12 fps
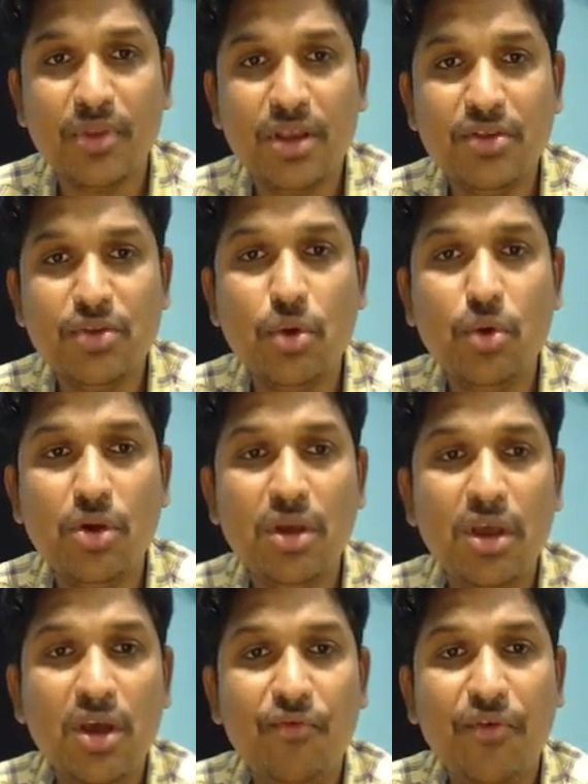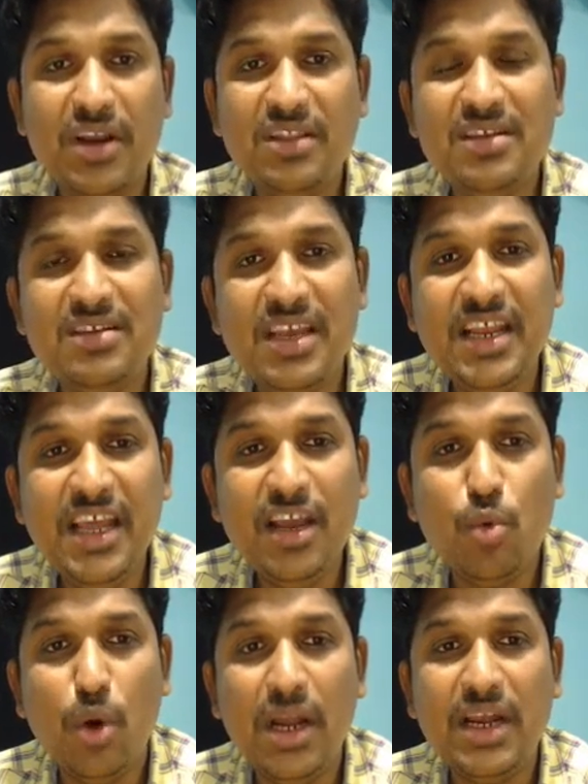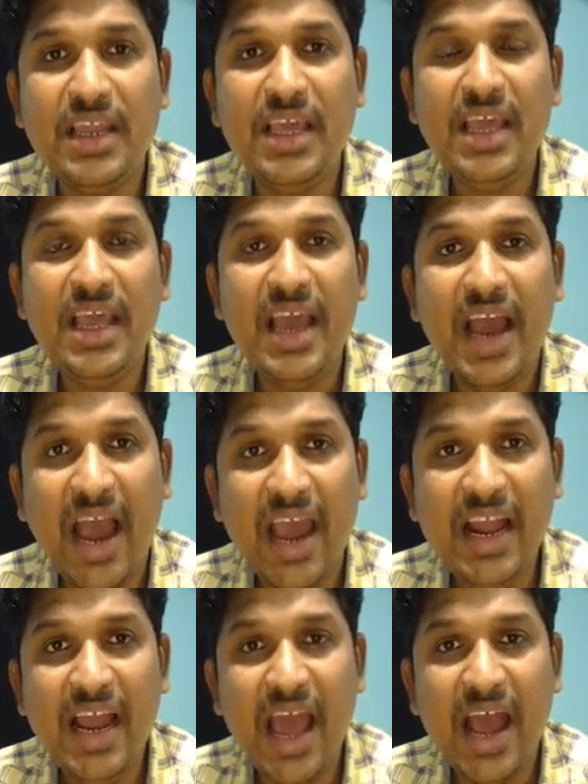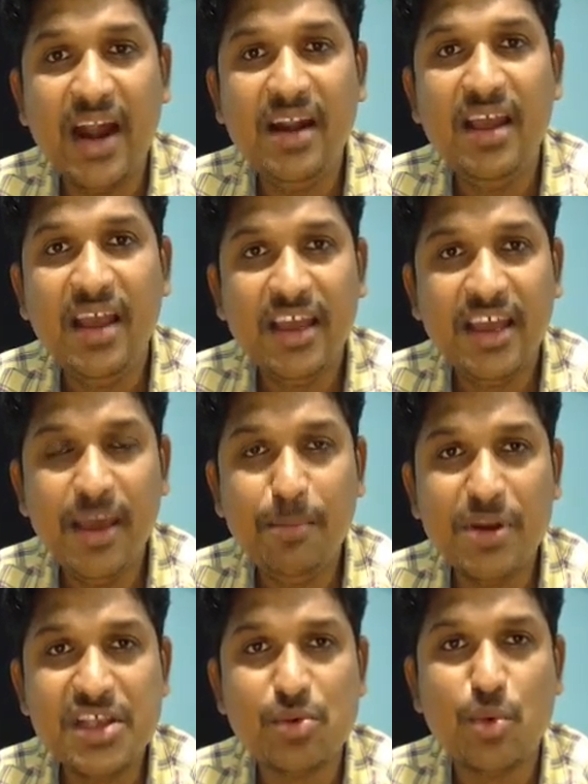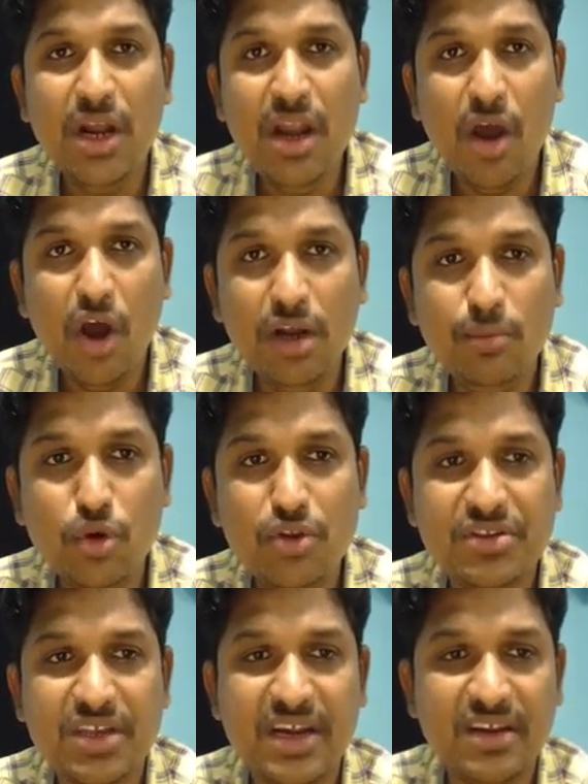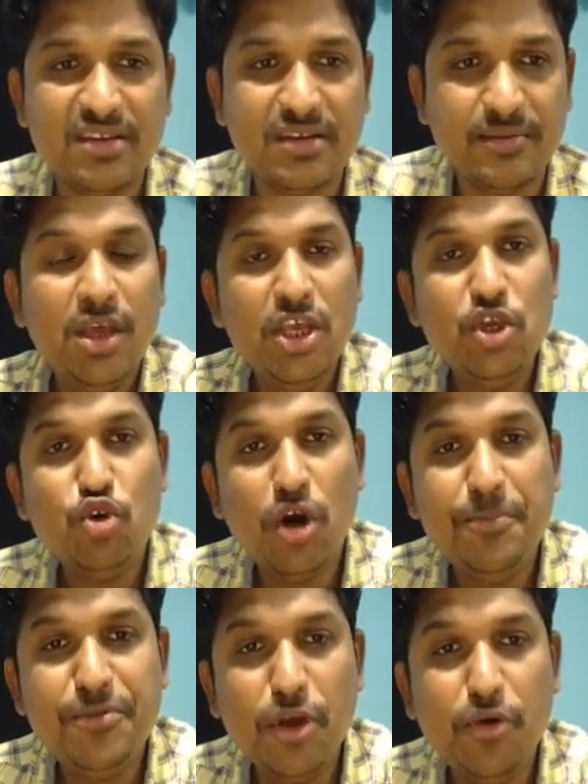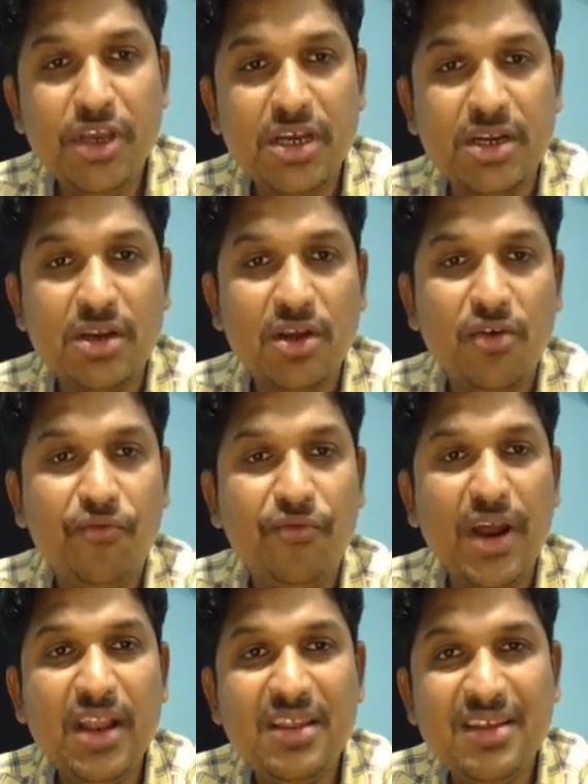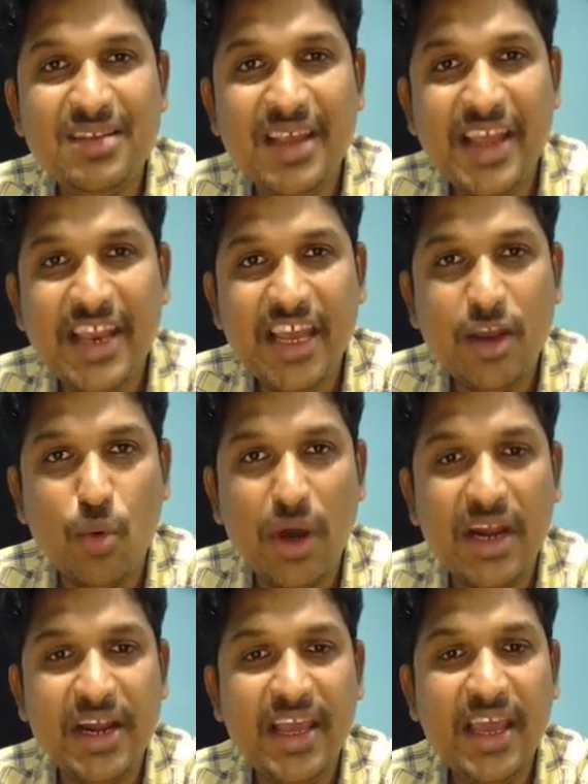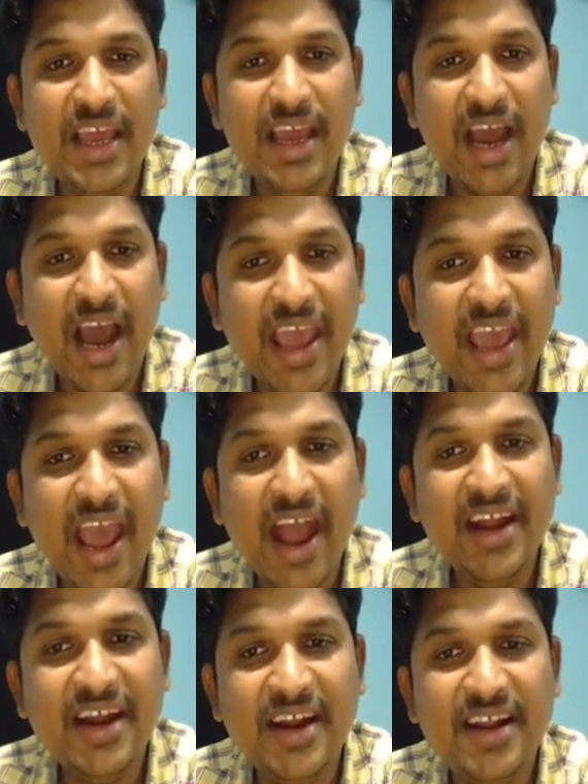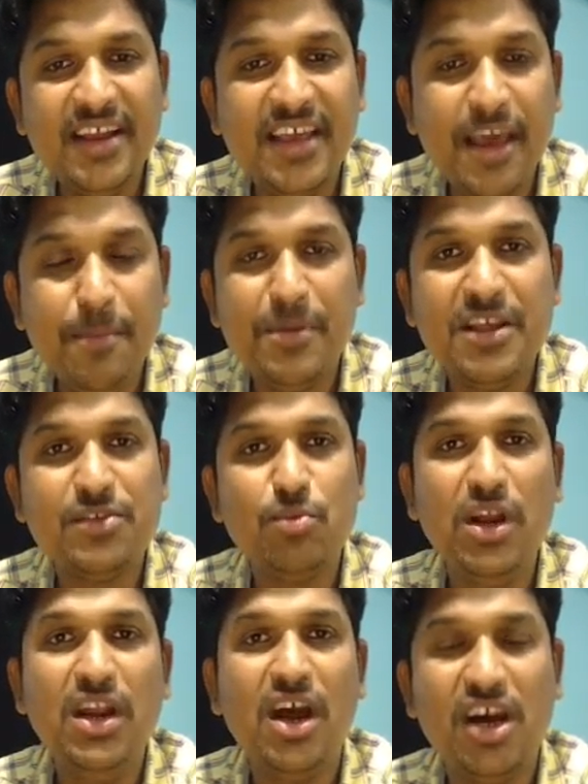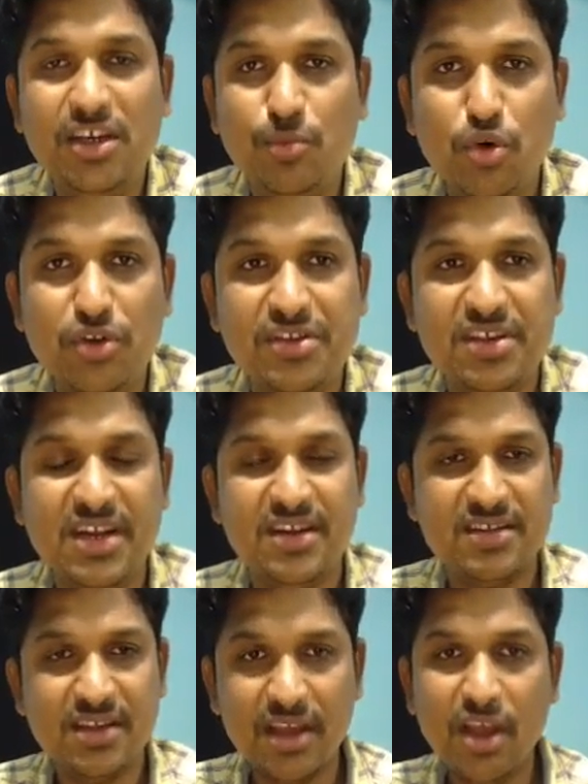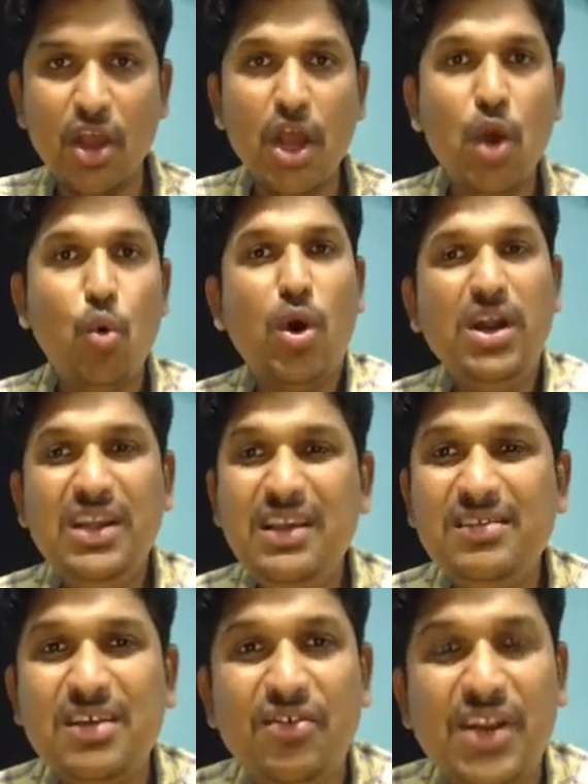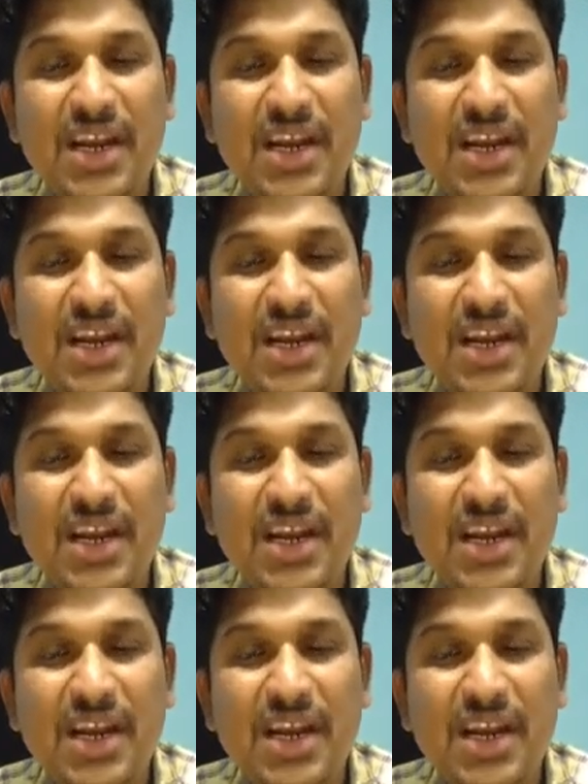So, for this inequality, I'll add k plus 1 on both sides. You observe here, for this inequality, I added k plus 1 on both sides. What is our